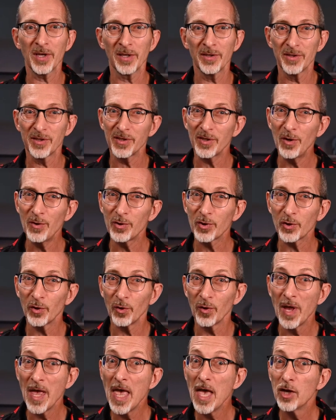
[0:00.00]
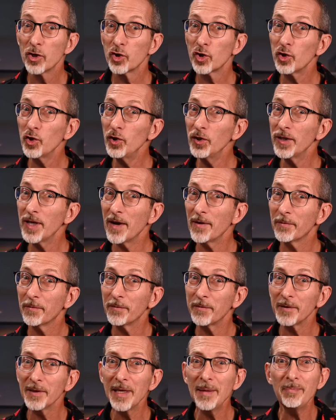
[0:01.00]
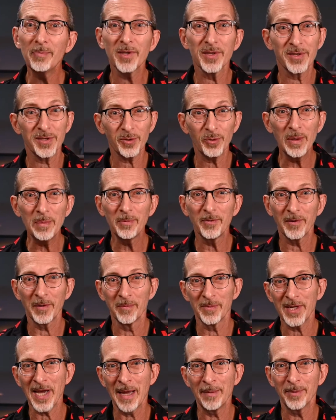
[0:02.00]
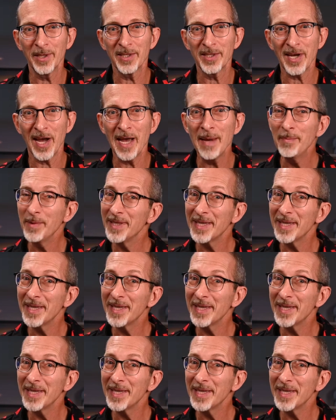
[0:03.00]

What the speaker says: on social should flip the script from time to time,